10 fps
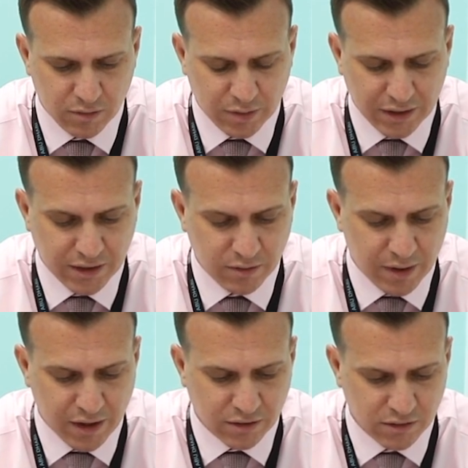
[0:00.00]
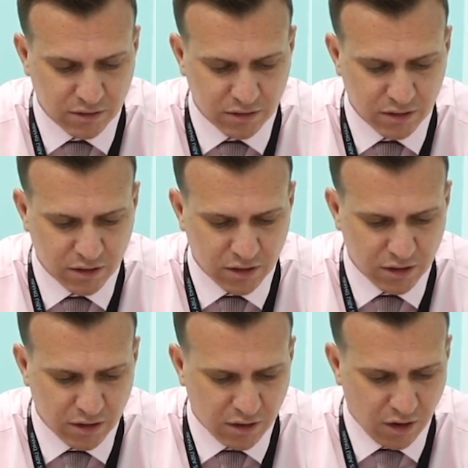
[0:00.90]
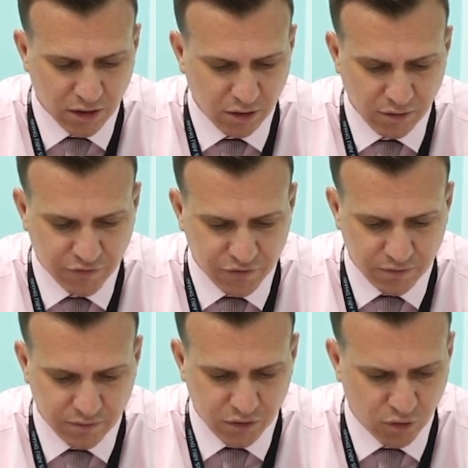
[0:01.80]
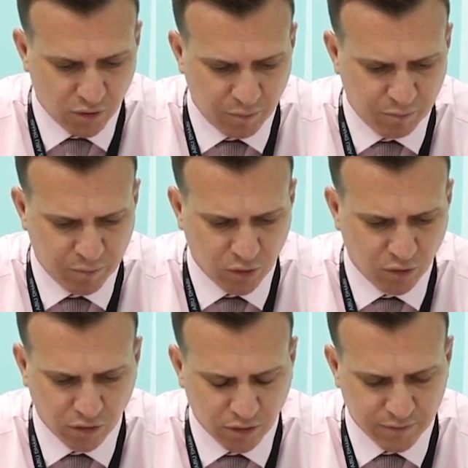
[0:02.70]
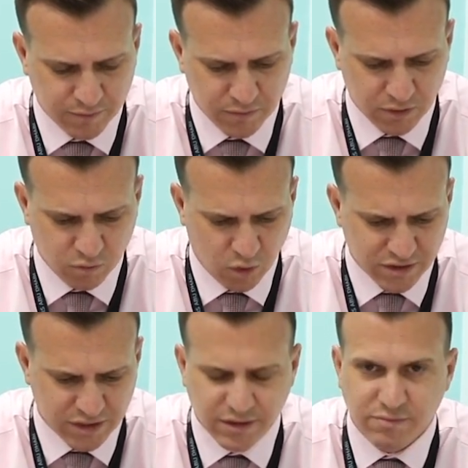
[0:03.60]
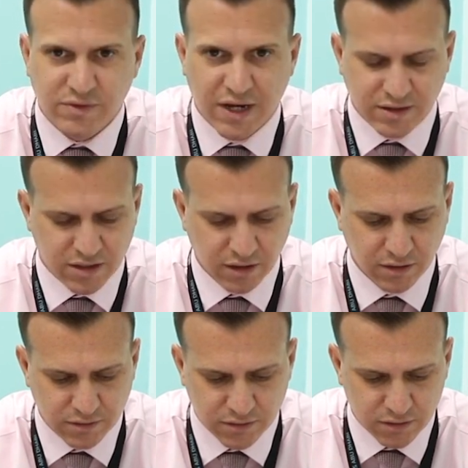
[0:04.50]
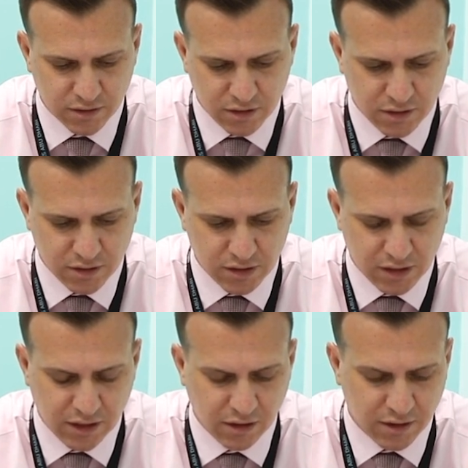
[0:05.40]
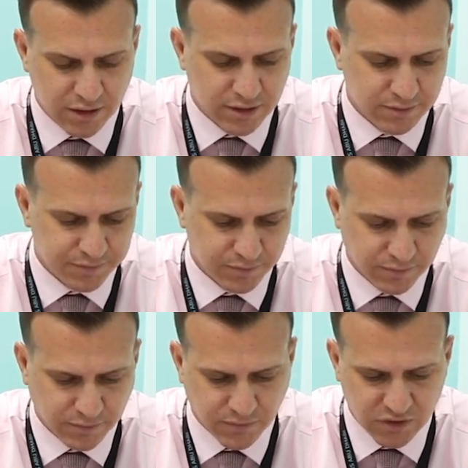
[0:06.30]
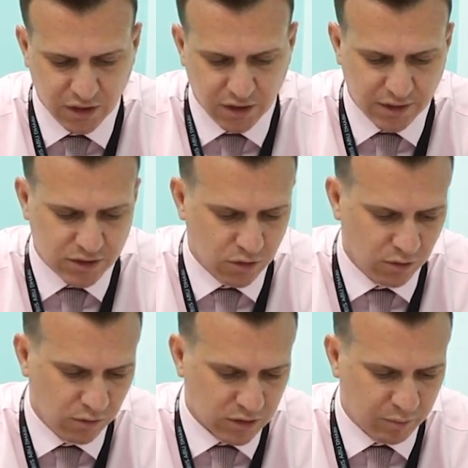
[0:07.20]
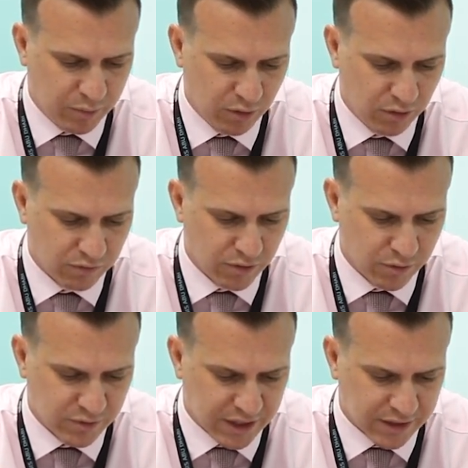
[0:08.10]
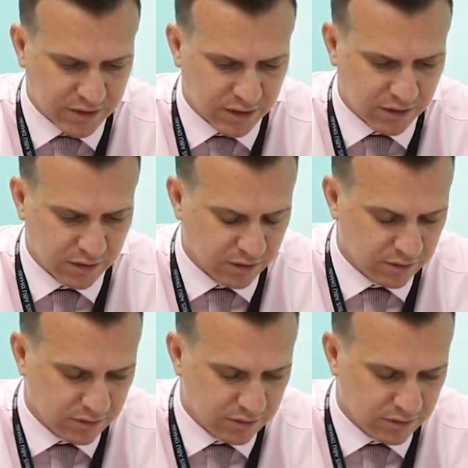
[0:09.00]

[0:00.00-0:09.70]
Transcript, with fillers: pleaded Ben. I love your ball What's It Dancing? He lied. It's called Ballroom Dancing,